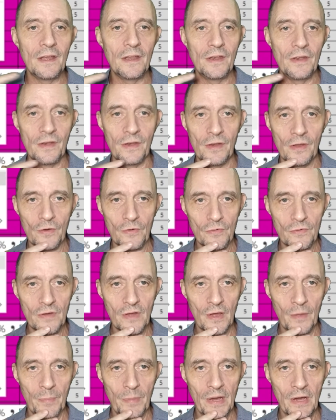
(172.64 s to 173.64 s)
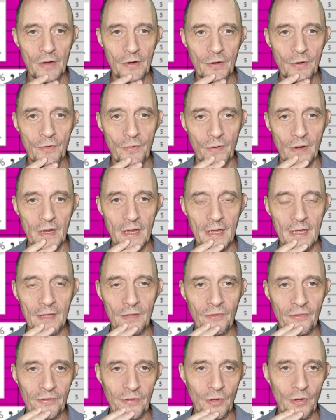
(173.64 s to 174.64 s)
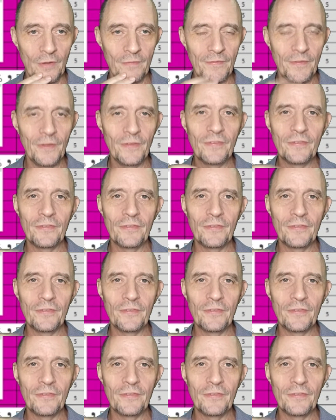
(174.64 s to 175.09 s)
a note about grades, so if this